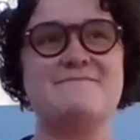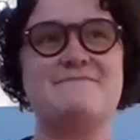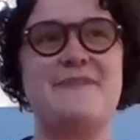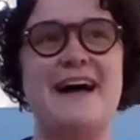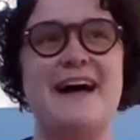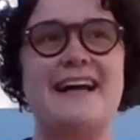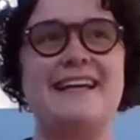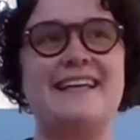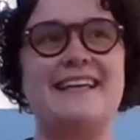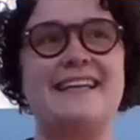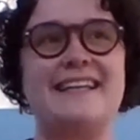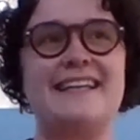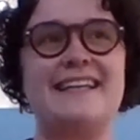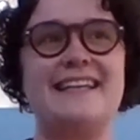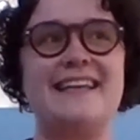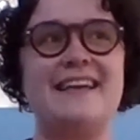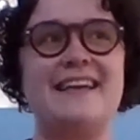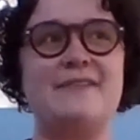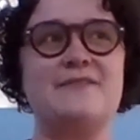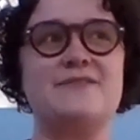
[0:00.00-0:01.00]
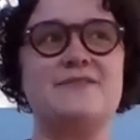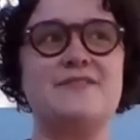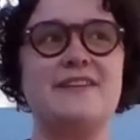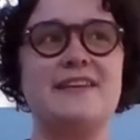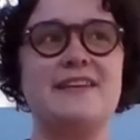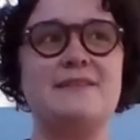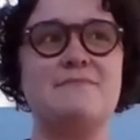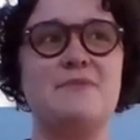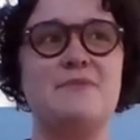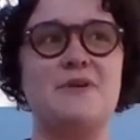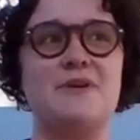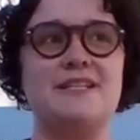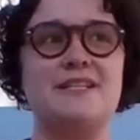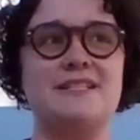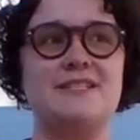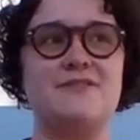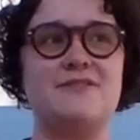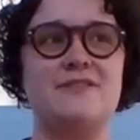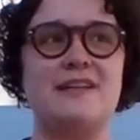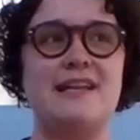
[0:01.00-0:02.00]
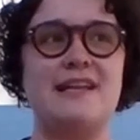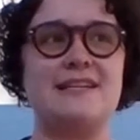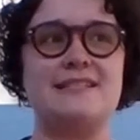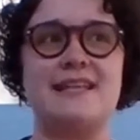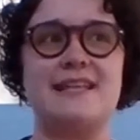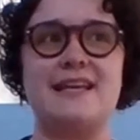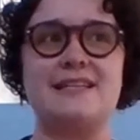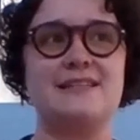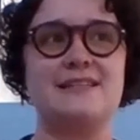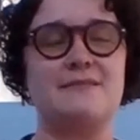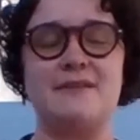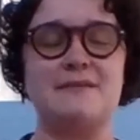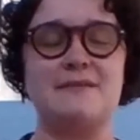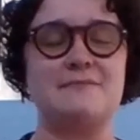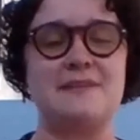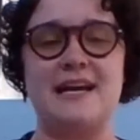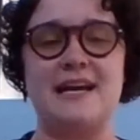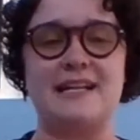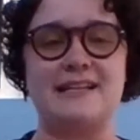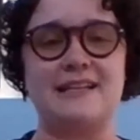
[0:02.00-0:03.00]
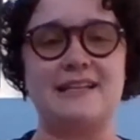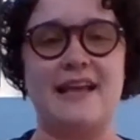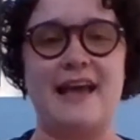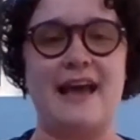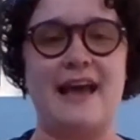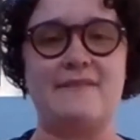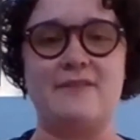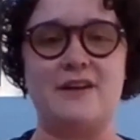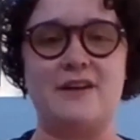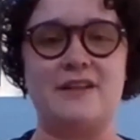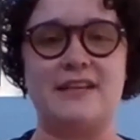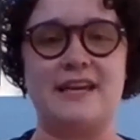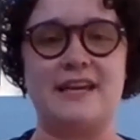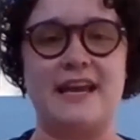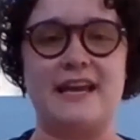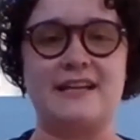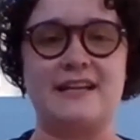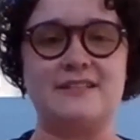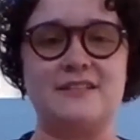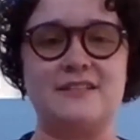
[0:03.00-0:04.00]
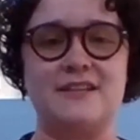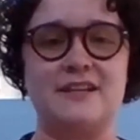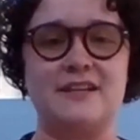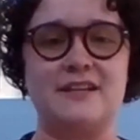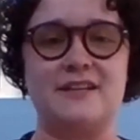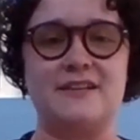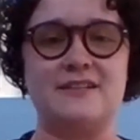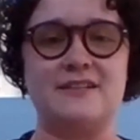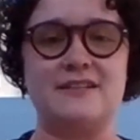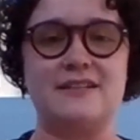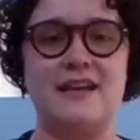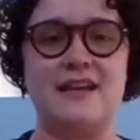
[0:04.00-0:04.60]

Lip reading: But it was really important to realize that sometimes I didn't have all the answers.